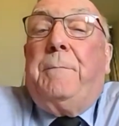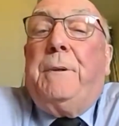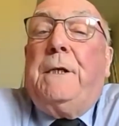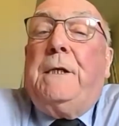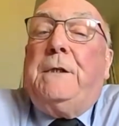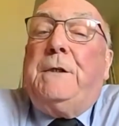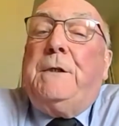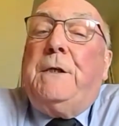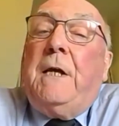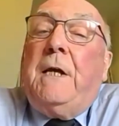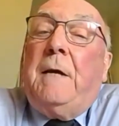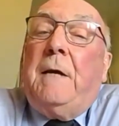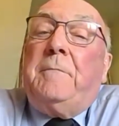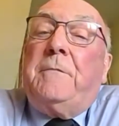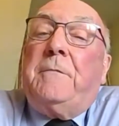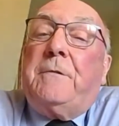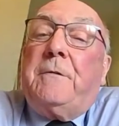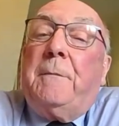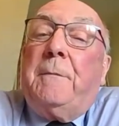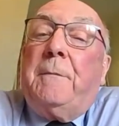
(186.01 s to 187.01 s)

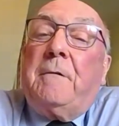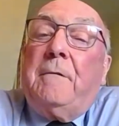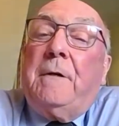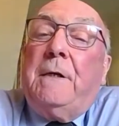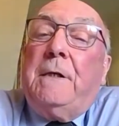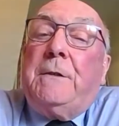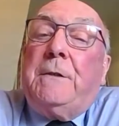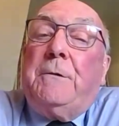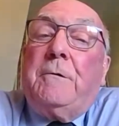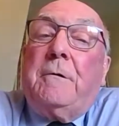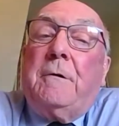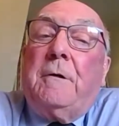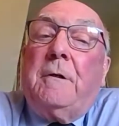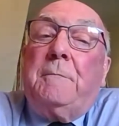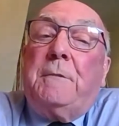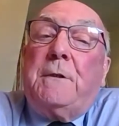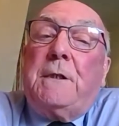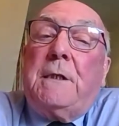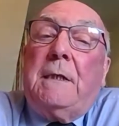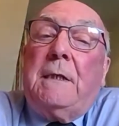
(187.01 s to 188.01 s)
PGMs from the Regional
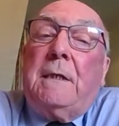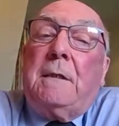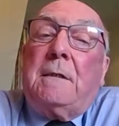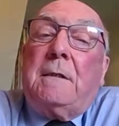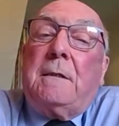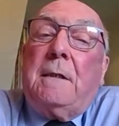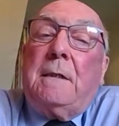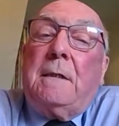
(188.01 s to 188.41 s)
Group 6.